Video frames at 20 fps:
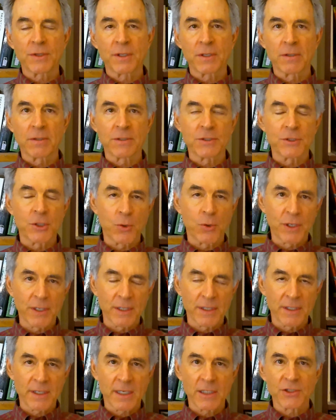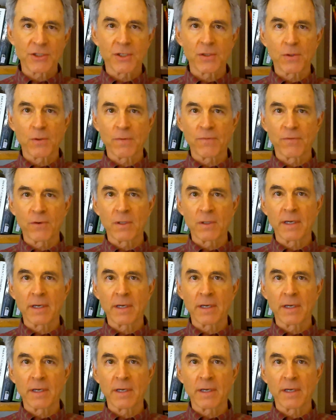there is no contention over,